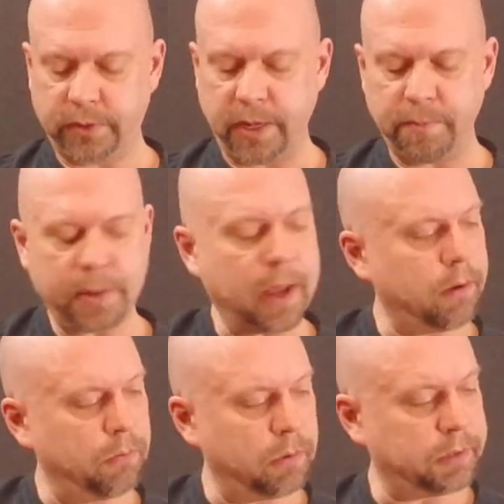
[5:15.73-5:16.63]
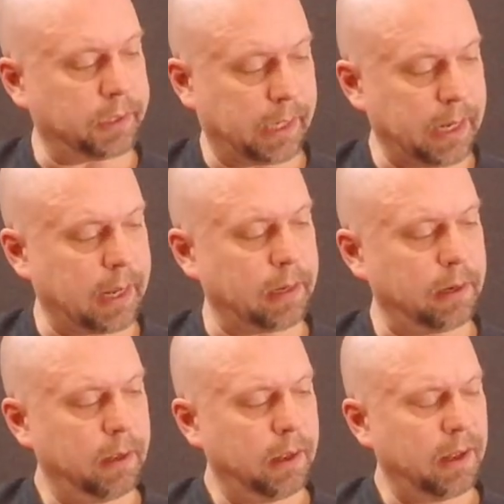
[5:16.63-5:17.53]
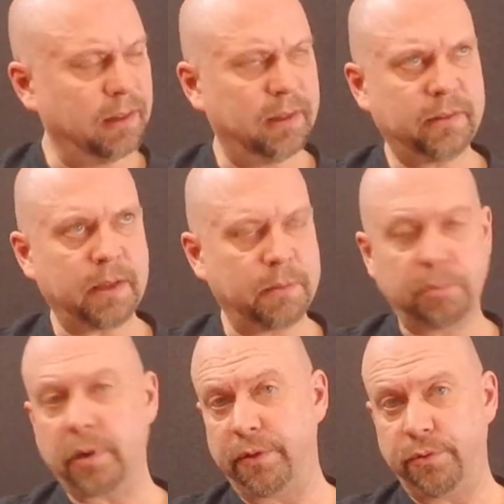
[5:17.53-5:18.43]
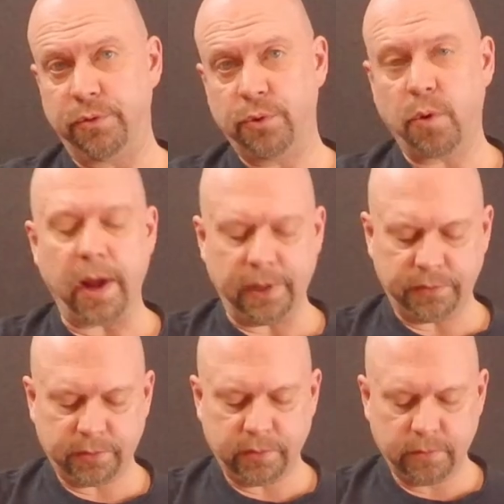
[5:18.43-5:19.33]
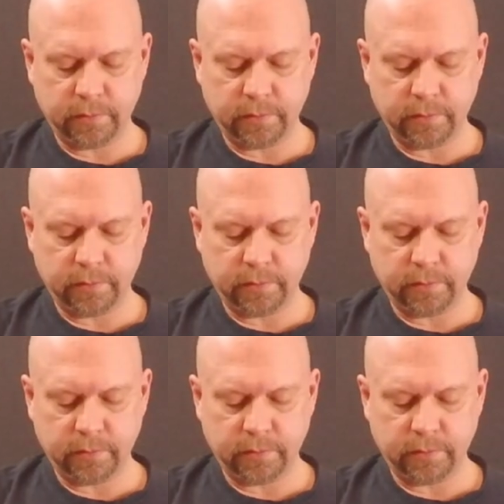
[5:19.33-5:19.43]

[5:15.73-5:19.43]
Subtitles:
Same pattern once again, and this time we play it through twice.